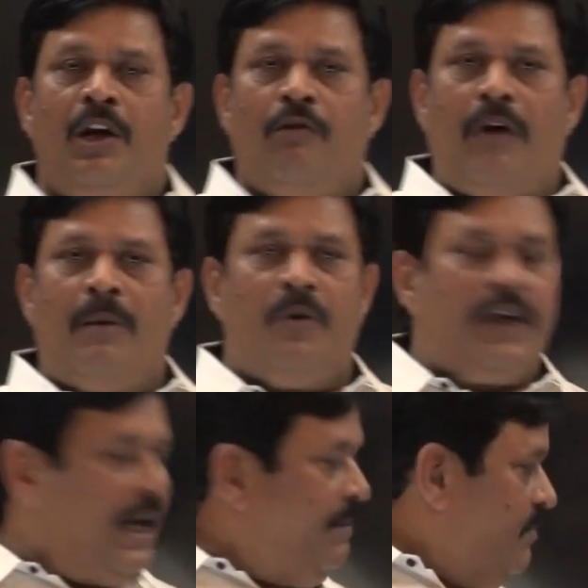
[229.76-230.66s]
One more
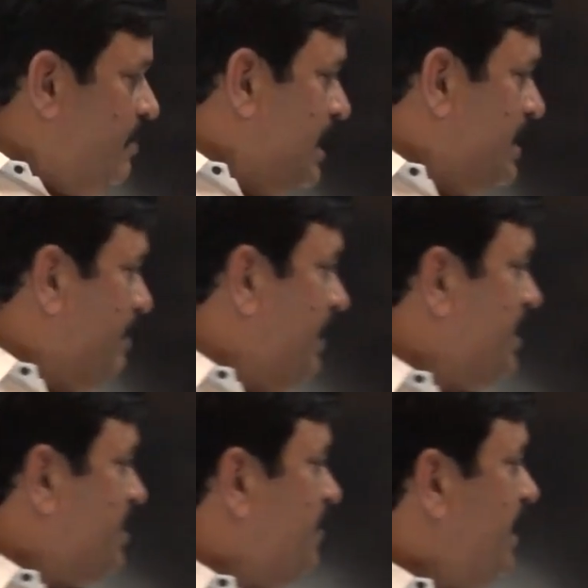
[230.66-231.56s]
time, listen me
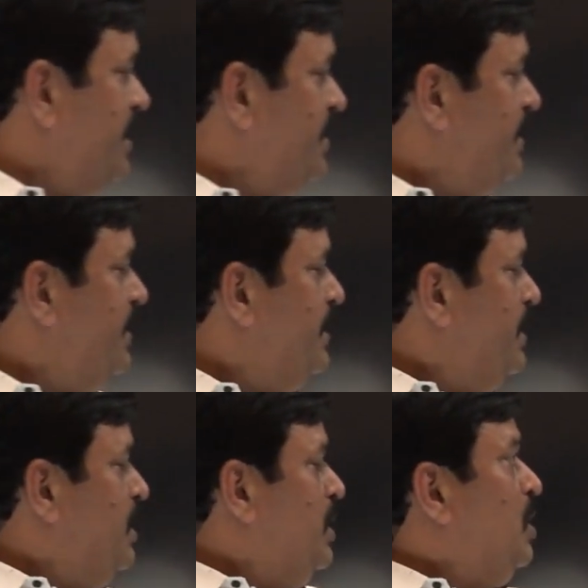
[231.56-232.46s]
students.
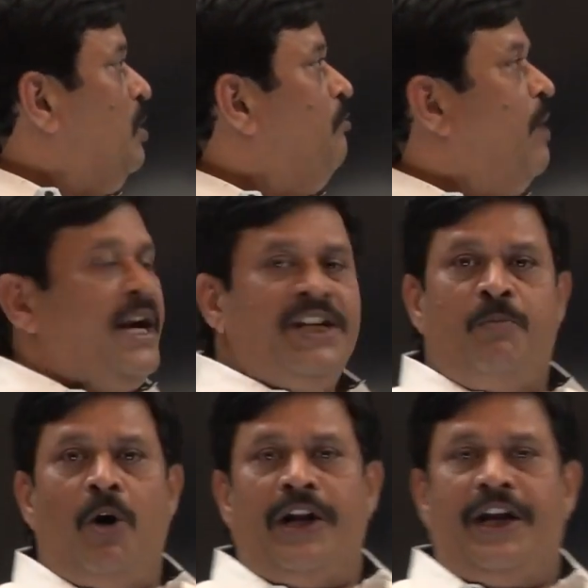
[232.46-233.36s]
One is
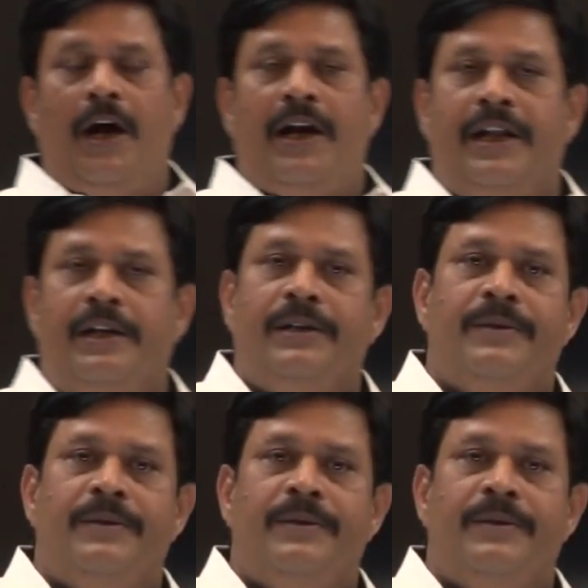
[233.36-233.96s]
body corner,